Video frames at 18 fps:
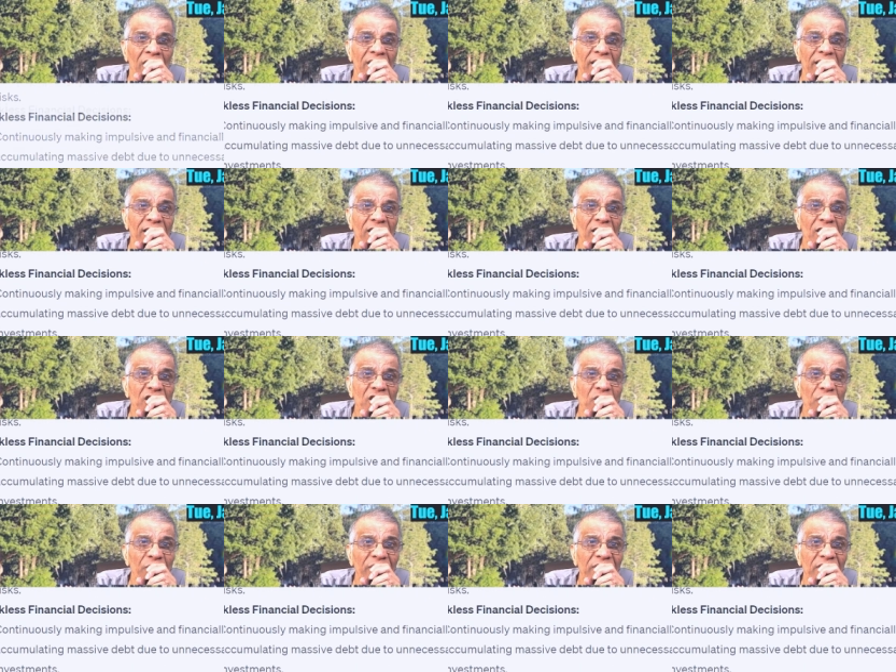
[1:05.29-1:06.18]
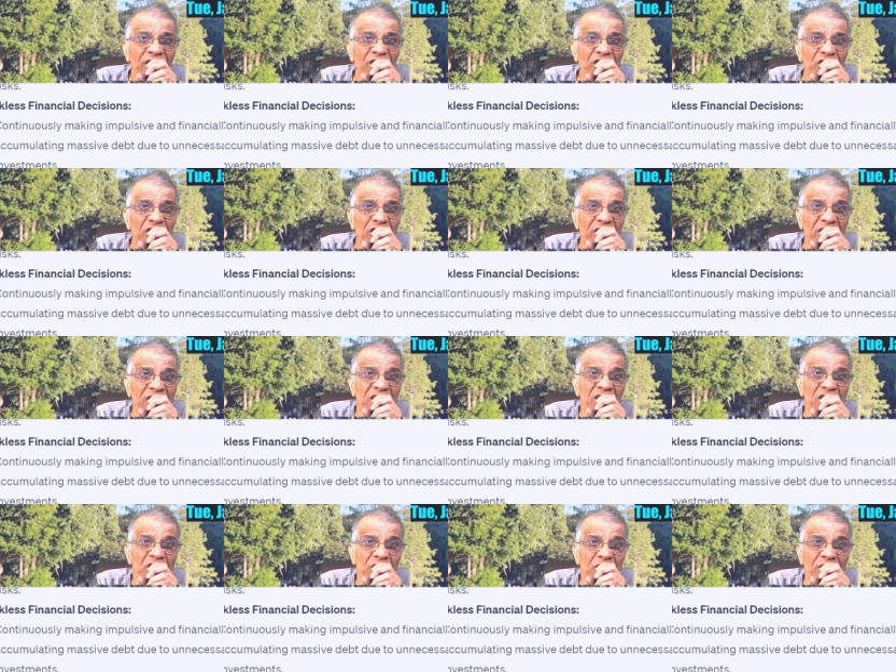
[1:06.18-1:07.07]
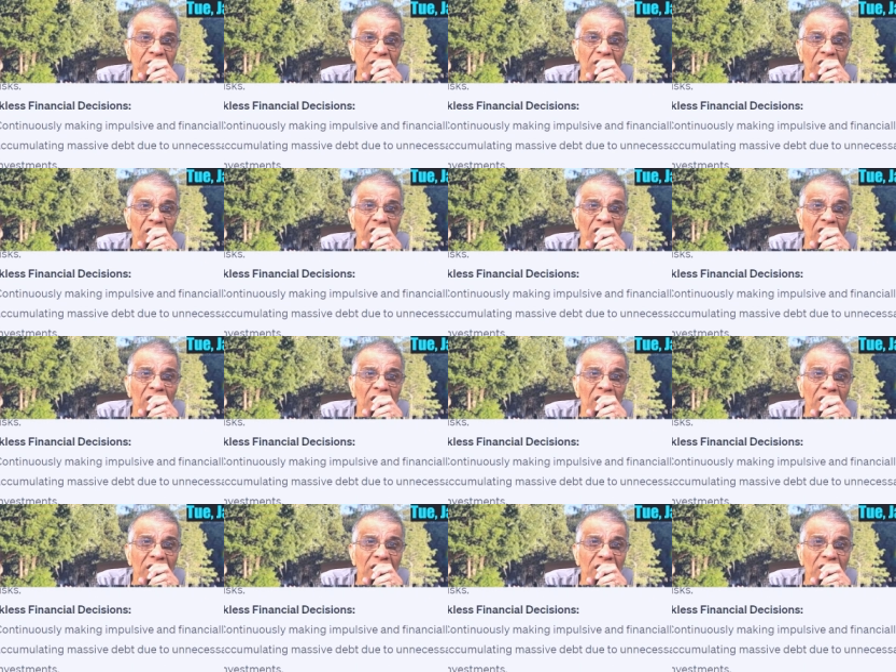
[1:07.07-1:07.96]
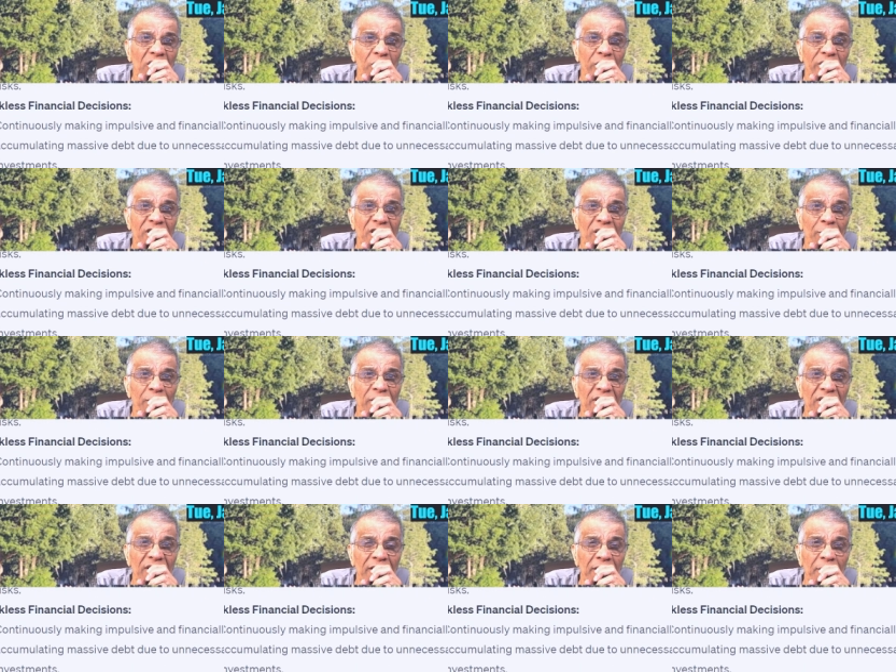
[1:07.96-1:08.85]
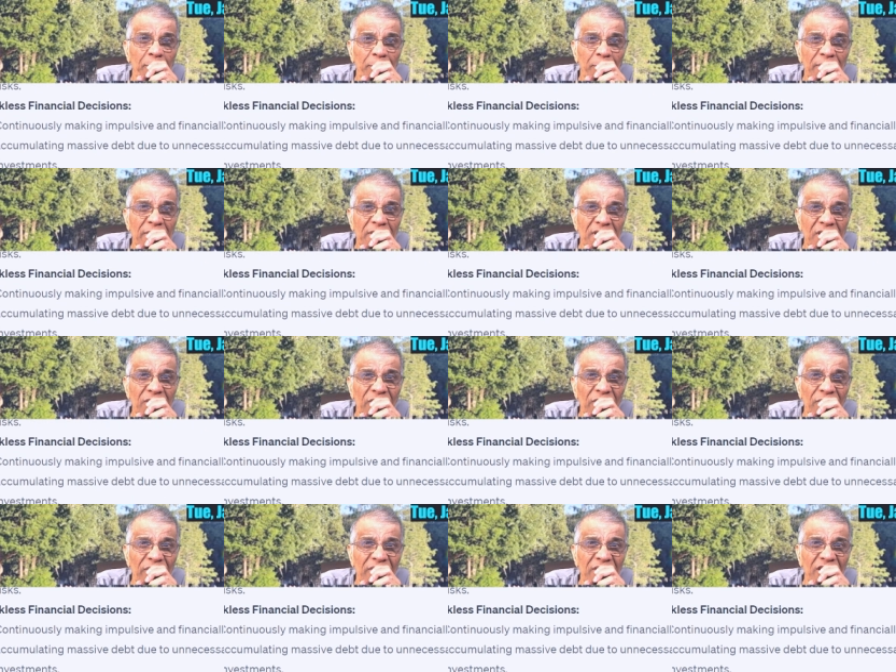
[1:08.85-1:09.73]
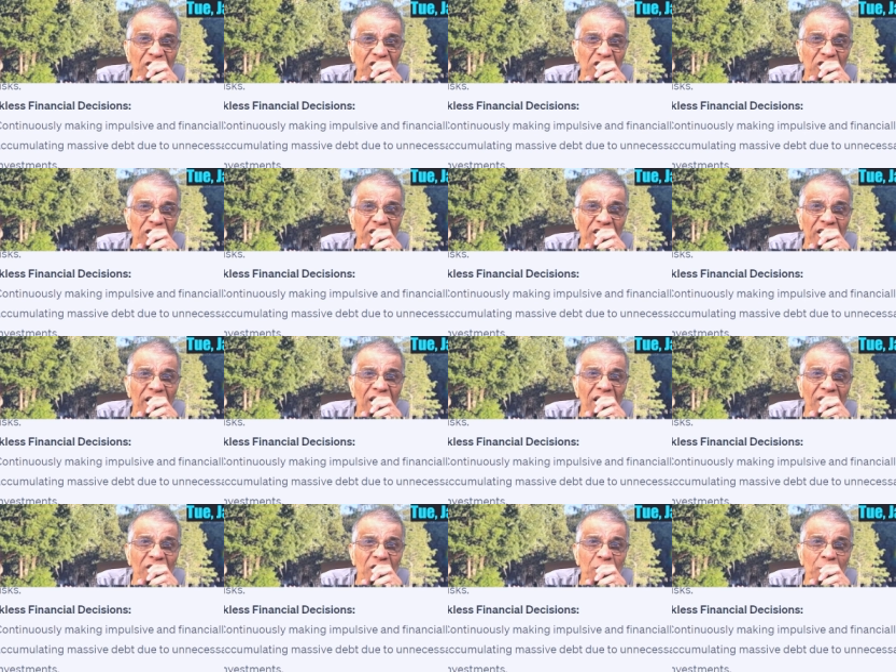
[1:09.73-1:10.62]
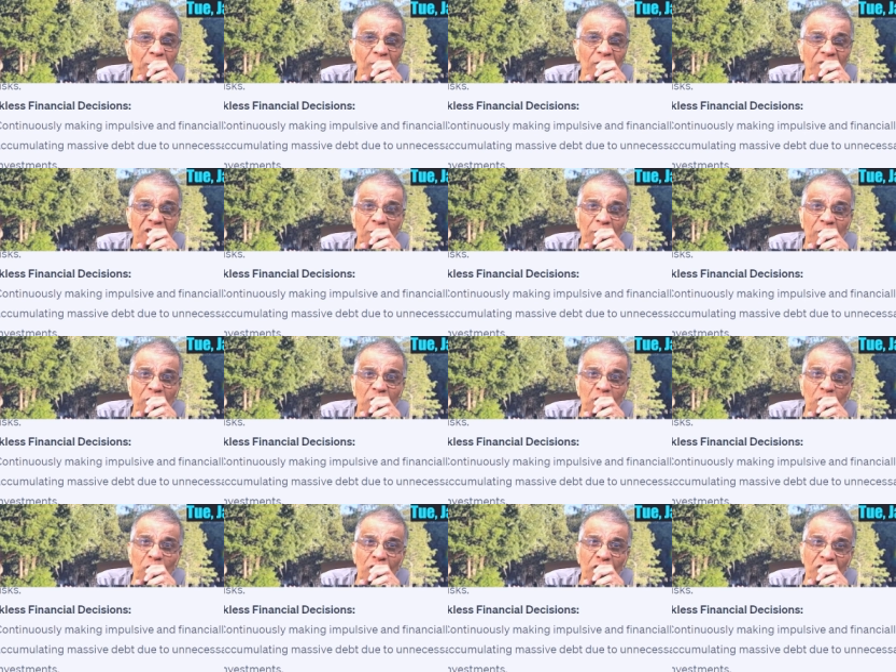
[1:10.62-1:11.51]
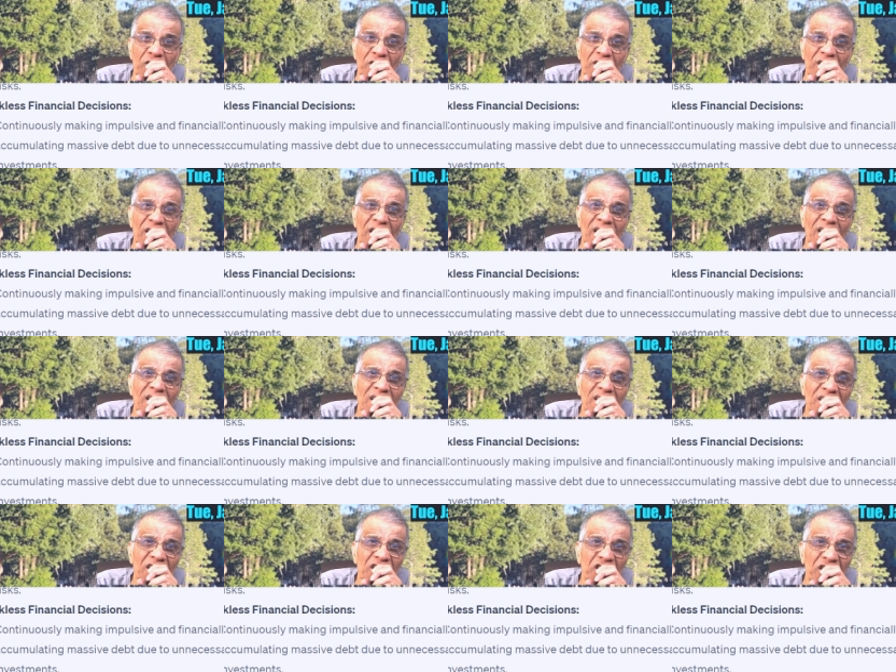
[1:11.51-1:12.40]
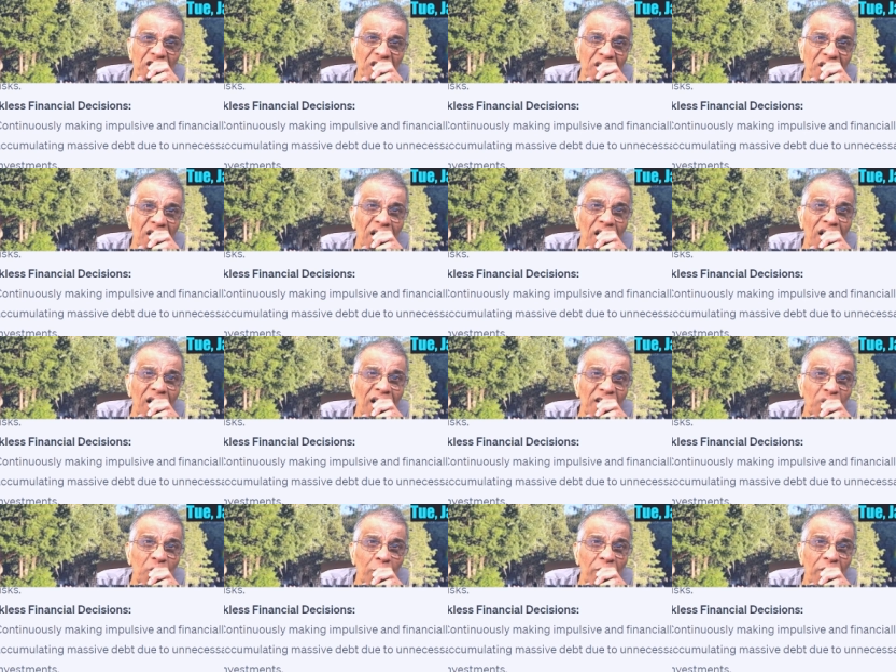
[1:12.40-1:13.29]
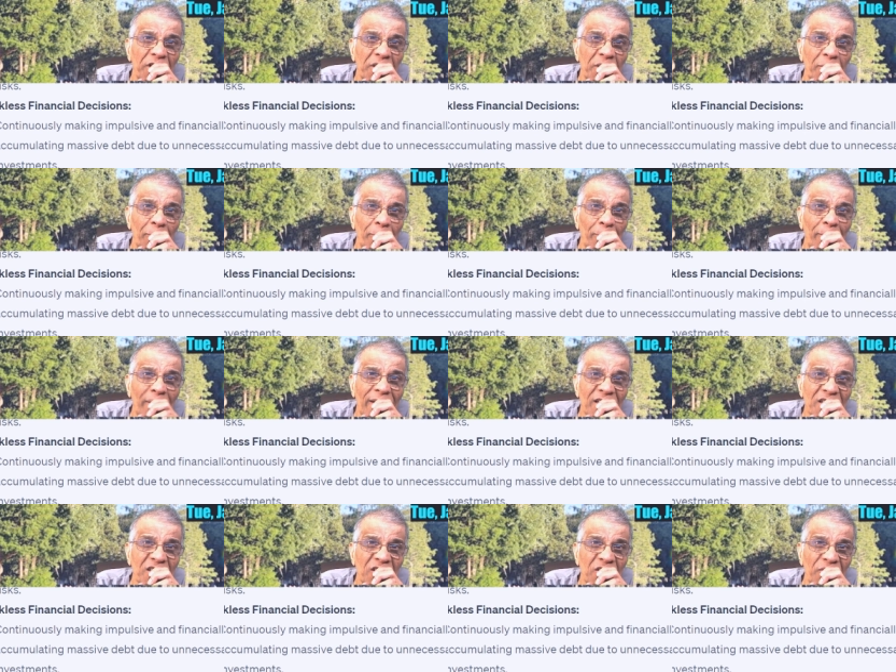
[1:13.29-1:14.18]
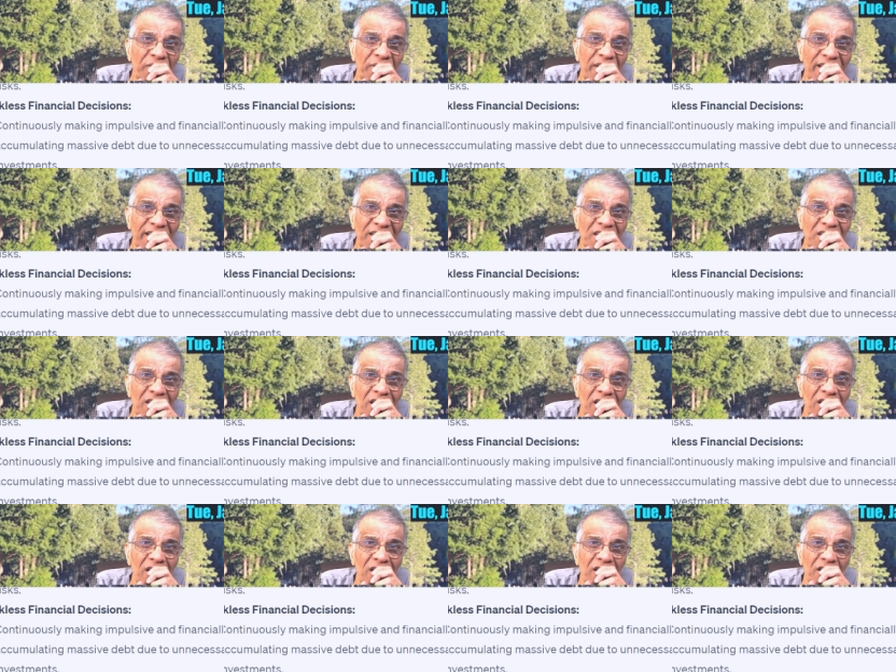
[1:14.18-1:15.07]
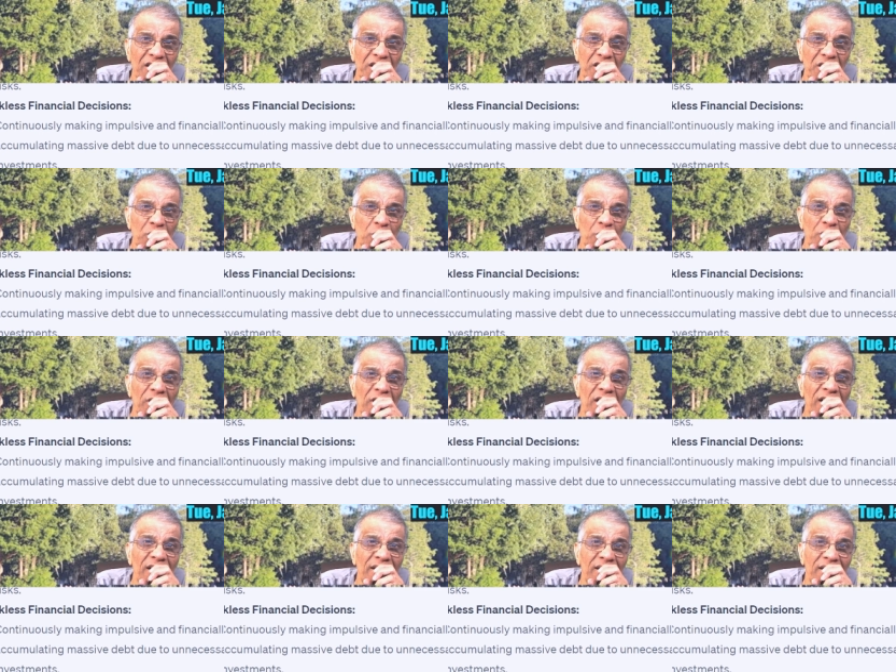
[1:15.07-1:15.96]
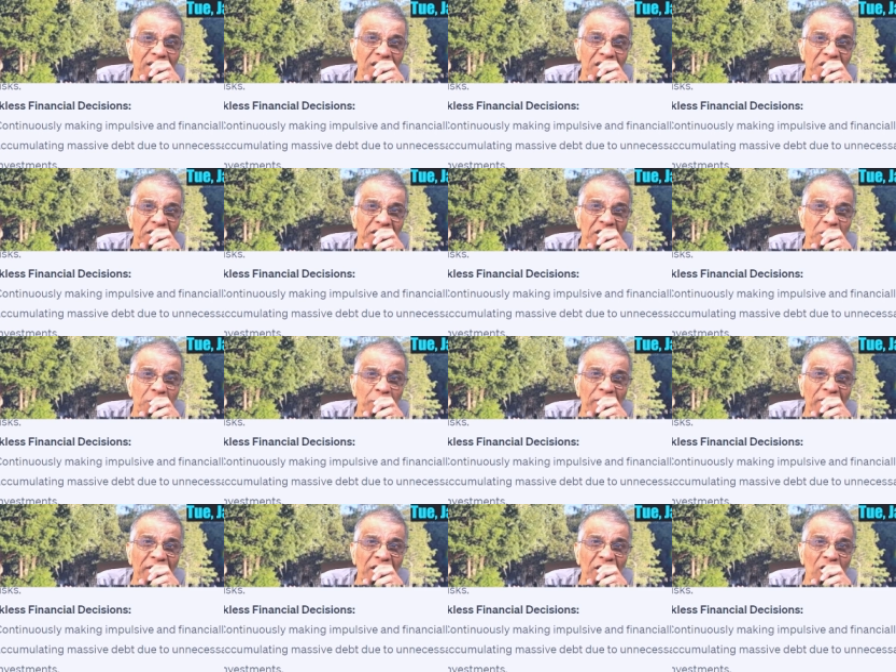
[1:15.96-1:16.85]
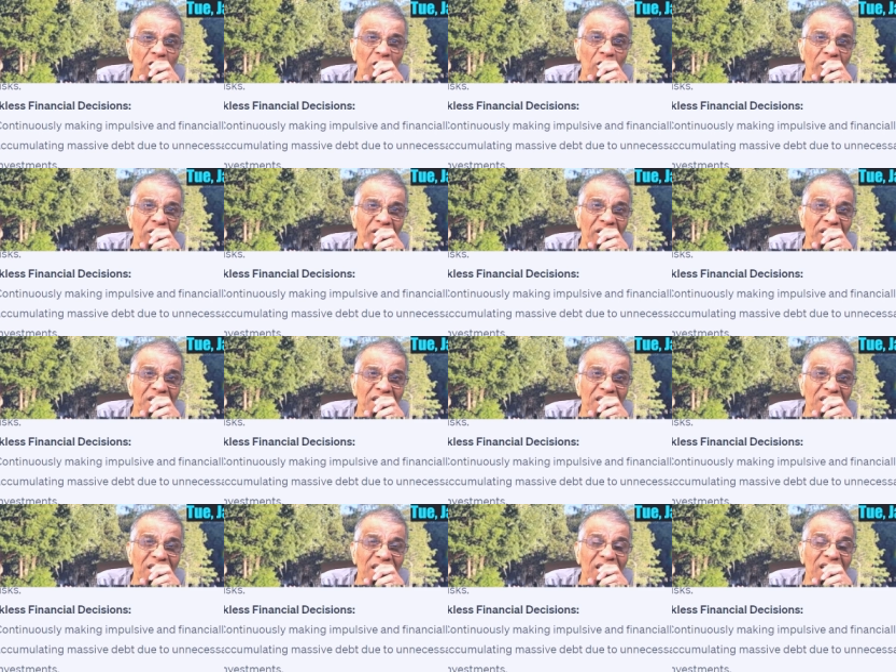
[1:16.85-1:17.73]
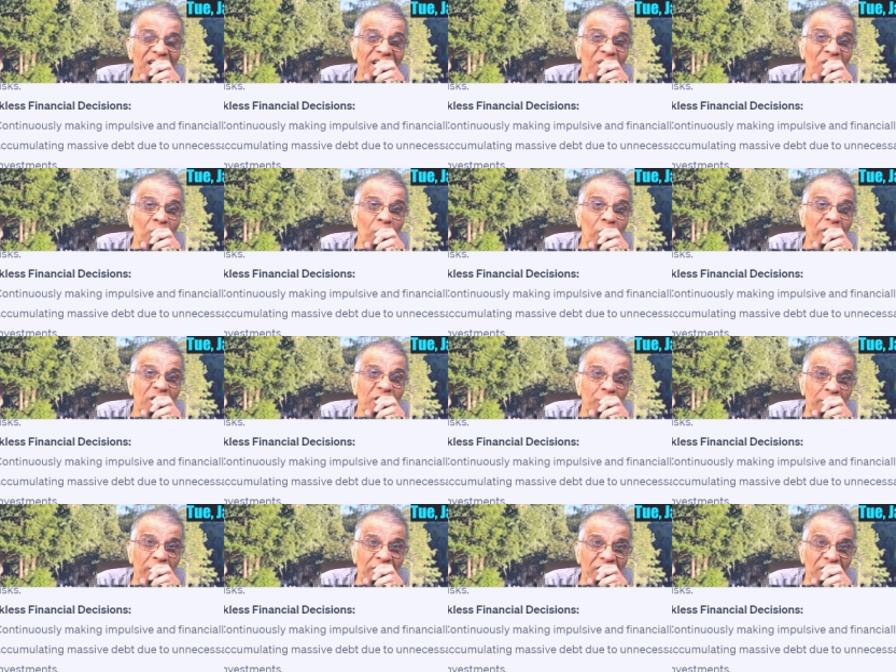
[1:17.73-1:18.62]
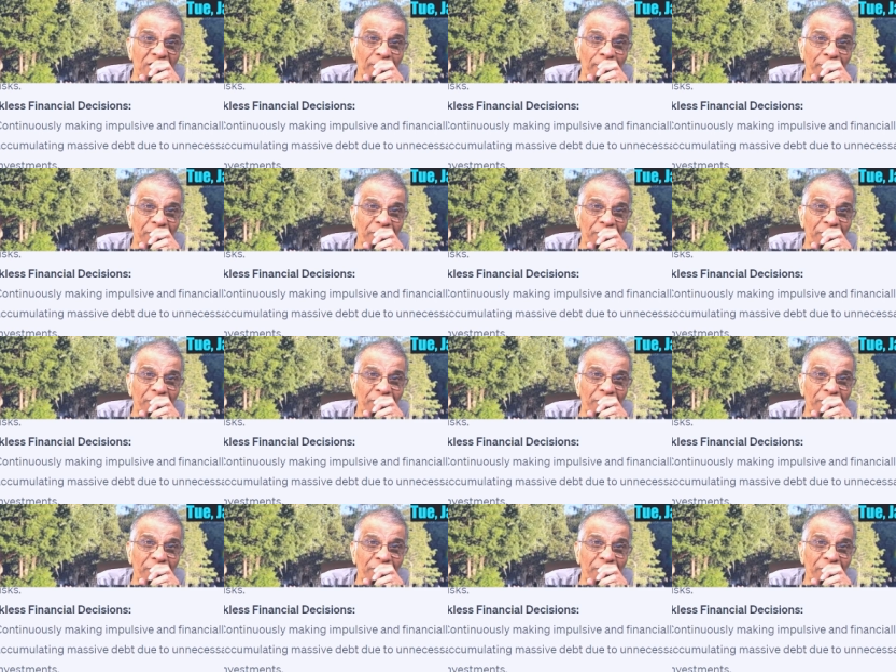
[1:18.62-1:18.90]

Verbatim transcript: Reckless financial decisions. Continuously making impulsive and financially irresponsible choices such as accumulating massive debt due to unnecessary spending or risky investments.